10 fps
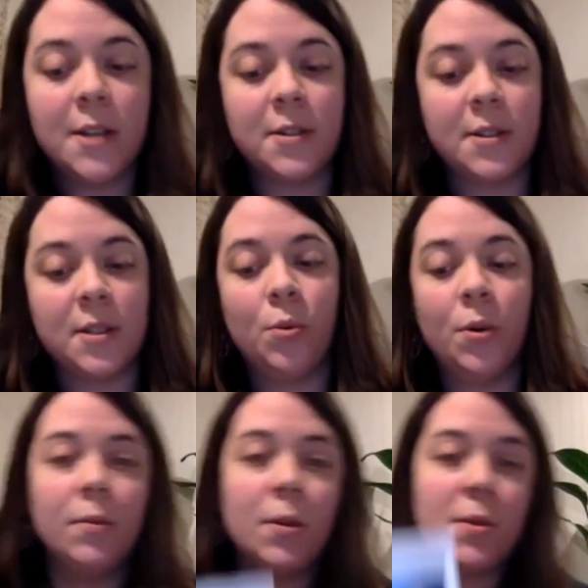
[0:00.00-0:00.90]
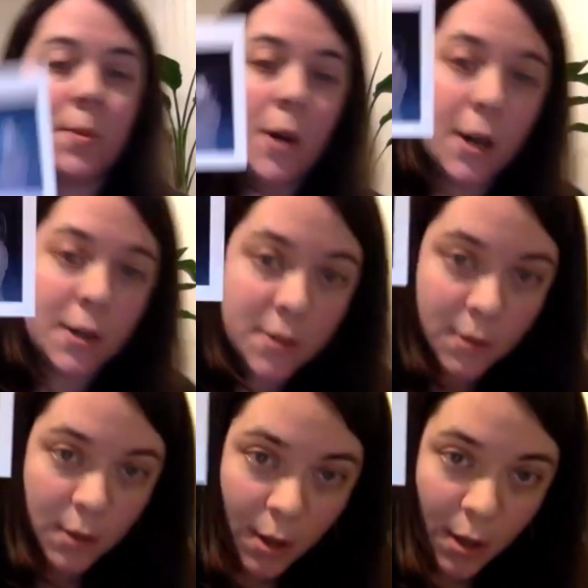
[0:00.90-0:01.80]
to support Rosa
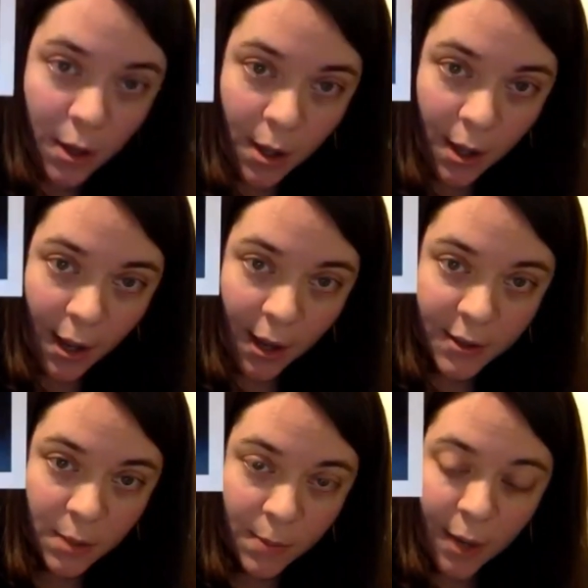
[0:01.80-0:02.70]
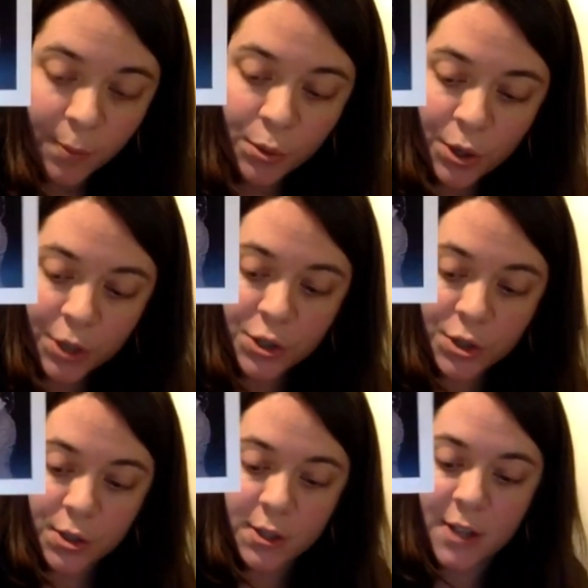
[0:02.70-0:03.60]
Parks and to make a push
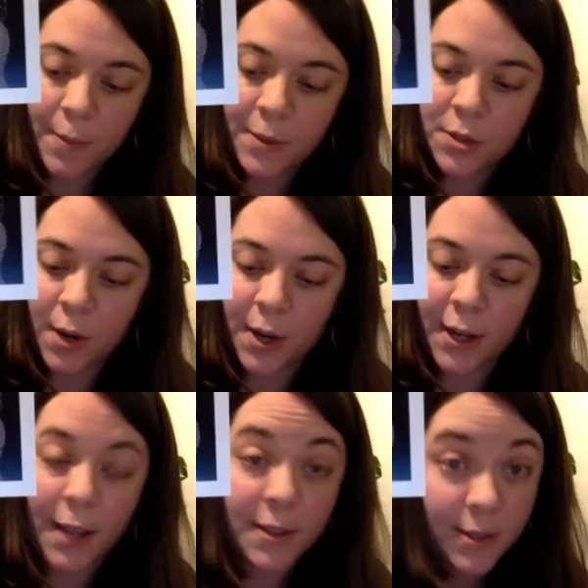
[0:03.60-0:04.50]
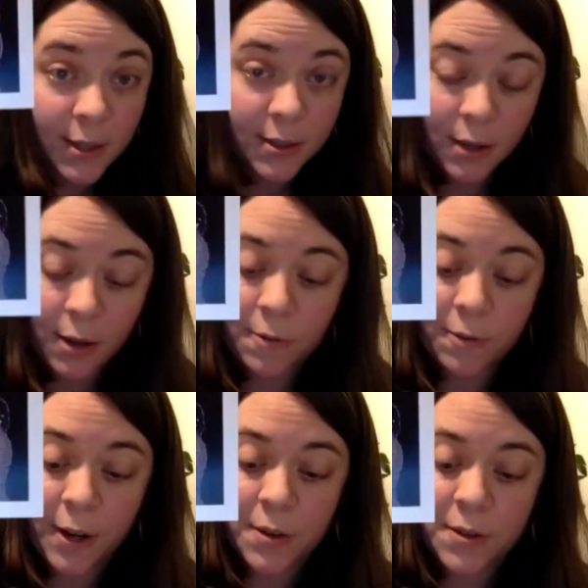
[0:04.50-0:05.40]
to demonstrate against this
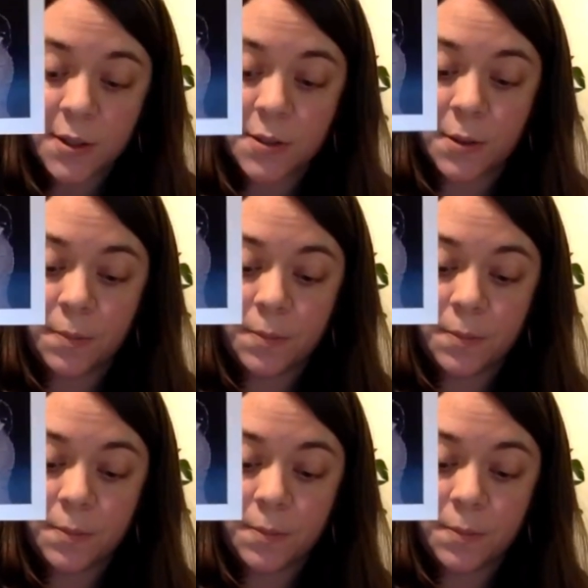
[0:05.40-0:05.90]
unfair system.